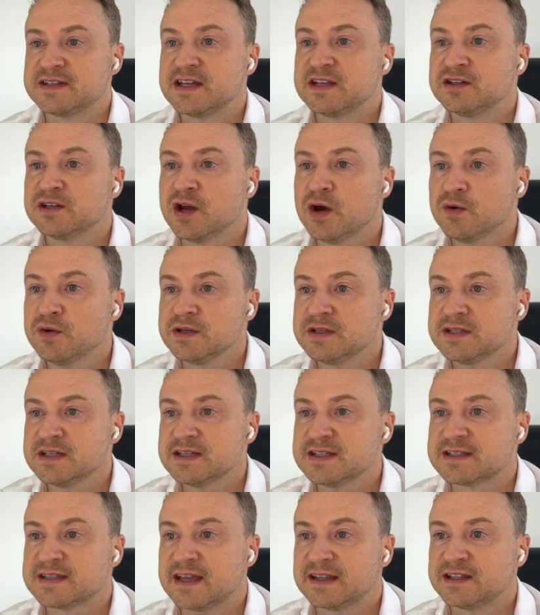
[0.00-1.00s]
he
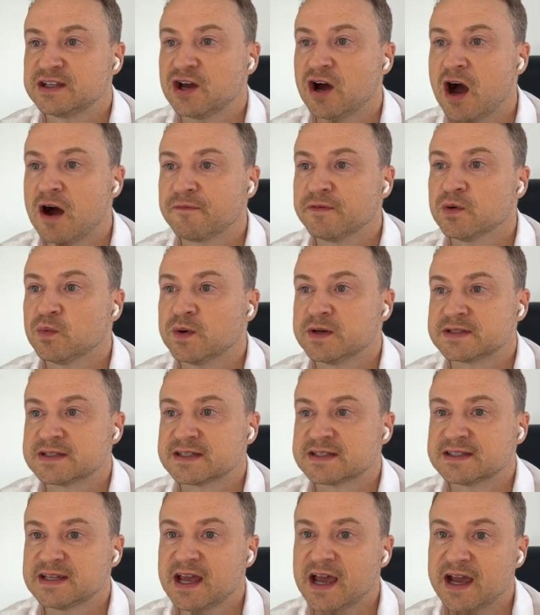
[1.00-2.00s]
notices that the offer wasn't
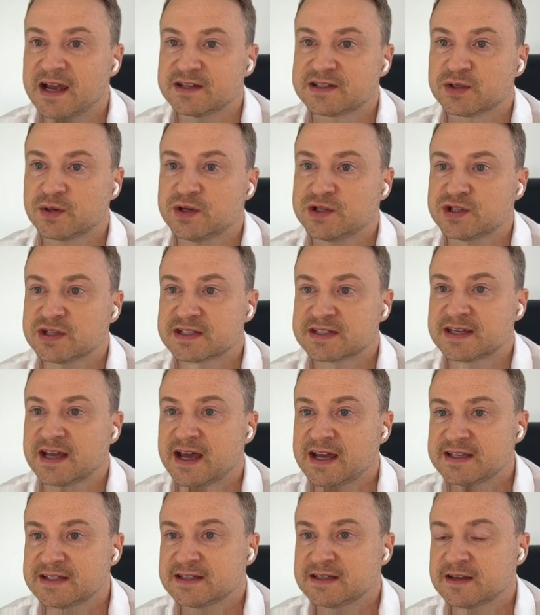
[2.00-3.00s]
signed, so he just
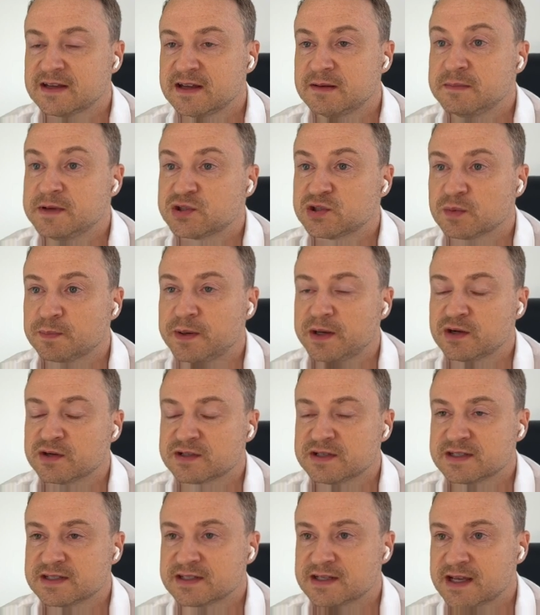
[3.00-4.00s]
signs it in Mr.
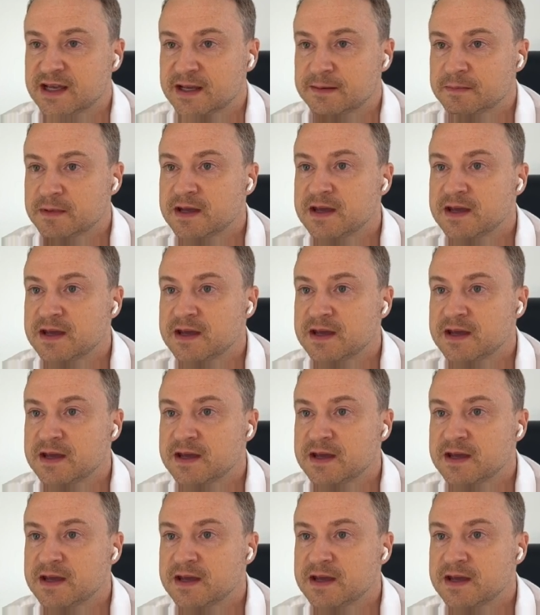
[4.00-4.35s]
Peterson's name.